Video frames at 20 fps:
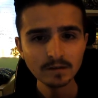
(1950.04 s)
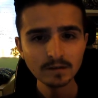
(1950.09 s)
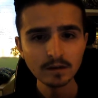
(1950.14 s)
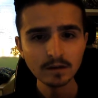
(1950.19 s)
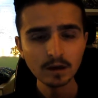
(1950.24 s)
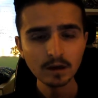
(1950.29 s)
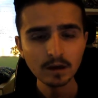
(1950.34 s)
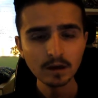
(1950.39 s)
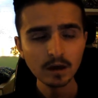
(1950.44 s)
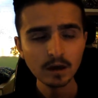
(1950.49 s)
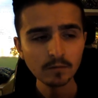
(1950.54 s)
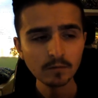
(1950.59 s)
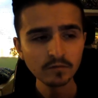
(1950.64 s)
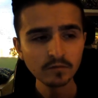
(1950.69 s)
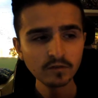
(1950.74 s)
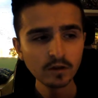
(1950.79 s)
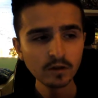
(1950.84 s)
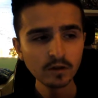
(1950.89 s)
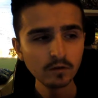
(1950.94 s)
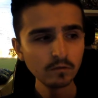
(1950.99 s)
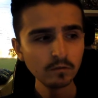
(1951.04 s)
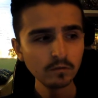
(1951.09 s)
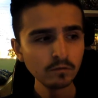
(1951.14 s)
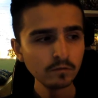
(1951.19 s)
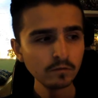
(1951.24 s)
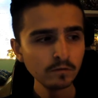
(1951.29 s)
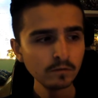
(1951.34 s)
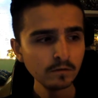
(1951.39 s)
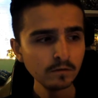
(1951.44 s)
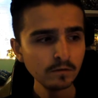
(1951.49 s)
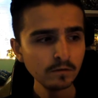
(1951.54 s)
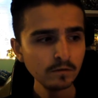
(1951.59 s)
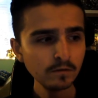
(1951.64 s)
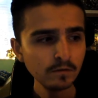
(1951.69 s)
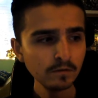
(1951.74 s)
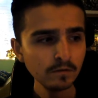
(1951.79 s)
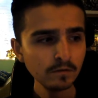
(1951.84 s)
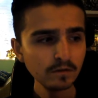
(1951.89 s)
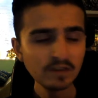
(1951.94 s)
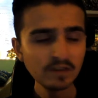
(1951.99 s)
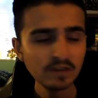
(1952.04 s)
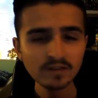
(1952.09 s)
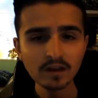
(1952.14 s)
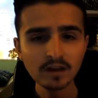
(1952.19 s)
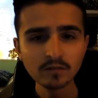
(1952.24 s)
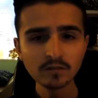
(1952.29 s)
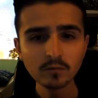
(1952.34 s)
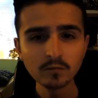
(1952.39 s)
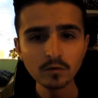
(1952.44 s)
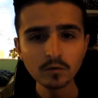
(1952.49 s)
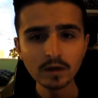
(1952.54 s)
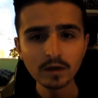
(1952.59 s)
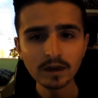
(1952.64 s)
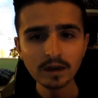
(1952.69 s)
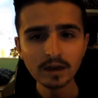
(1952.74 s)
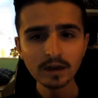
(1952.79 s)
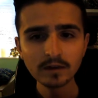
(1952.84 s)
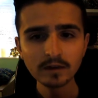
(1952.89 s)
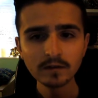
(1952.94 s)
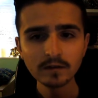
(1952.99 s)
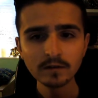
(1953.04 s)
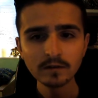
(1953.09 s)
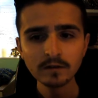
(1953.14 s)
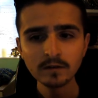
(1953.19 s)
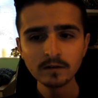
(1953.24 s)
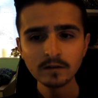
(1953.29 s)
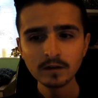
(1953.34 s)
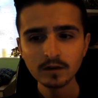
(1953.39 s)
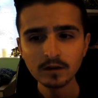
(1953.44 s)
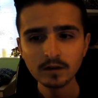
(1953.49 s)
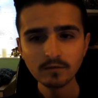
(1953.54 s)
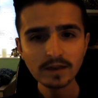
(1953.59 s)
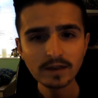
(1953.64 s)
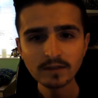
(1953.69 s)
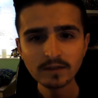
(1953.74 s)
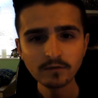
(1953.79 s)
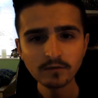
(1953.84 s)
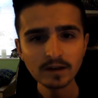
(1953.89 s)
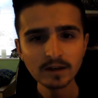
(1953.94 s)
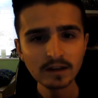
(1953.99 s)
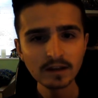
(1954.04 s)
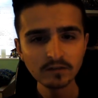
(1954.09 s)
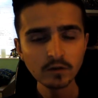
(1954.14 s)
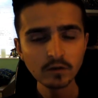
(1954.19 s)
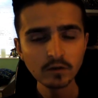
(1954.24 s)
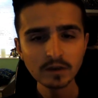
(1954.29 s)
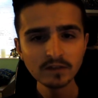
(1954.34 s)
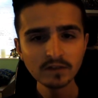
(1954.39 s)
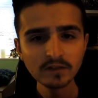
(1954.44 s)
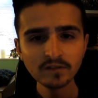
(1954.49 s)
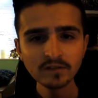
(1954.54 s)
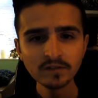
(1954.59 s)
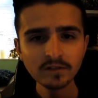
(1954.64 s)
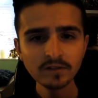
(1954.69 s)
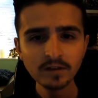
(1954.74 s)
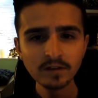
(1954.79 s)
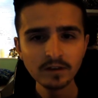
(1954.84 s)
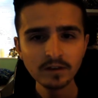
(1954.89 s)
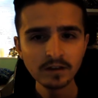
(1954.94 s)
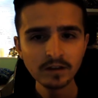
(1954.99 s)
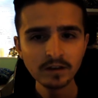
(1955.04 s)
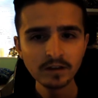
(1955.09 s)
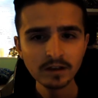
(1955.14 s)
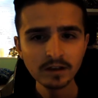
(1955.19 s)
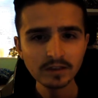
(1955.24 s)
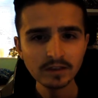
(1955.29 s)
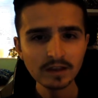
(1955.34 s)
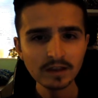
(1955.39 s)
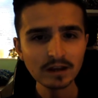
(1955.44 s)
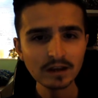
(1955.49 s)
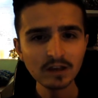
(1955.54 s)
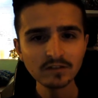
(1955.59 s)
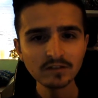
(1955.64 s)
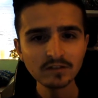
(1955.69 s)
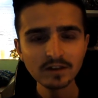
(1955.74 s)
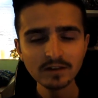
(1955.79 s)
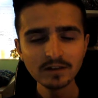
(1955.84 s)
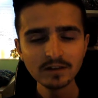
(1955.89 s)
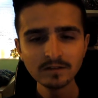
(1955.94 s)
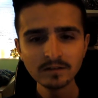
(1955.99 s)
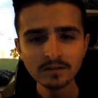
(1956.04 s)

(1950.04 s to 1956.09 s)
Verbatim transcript: So this year I was more like ready for it, let's do this, than last year.